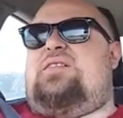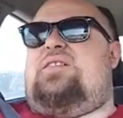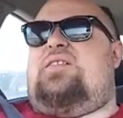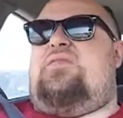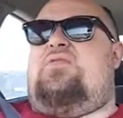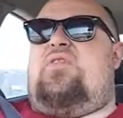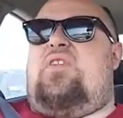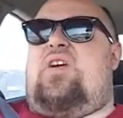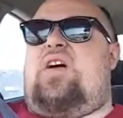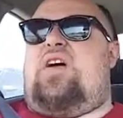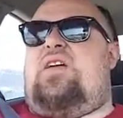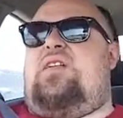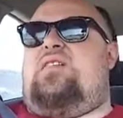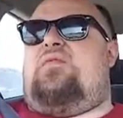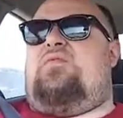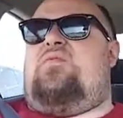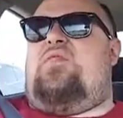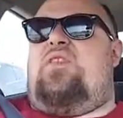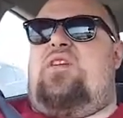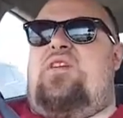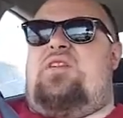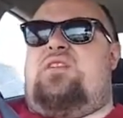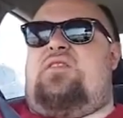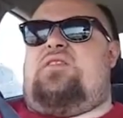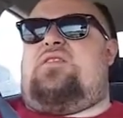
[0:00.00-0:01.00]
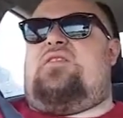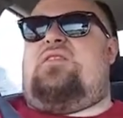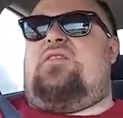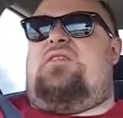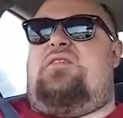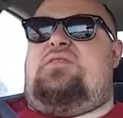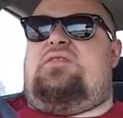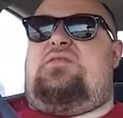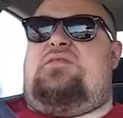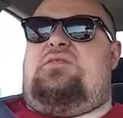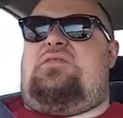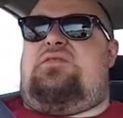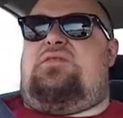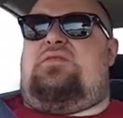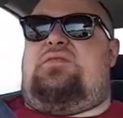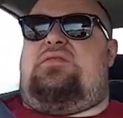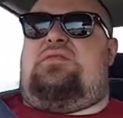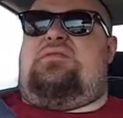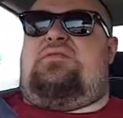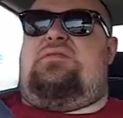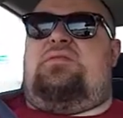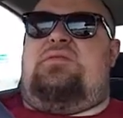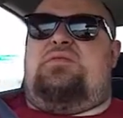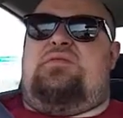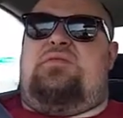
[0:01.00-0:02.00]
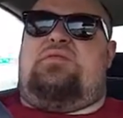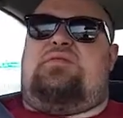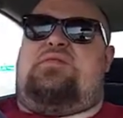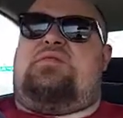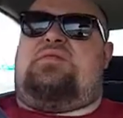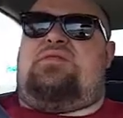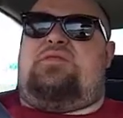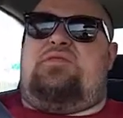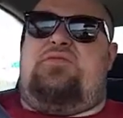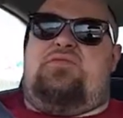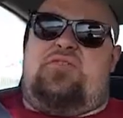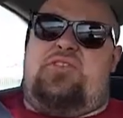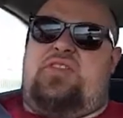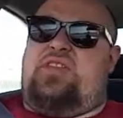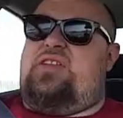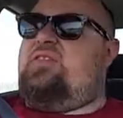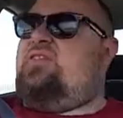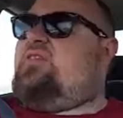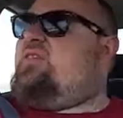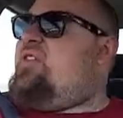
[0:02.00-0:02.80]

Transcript: if I wanted to go to the video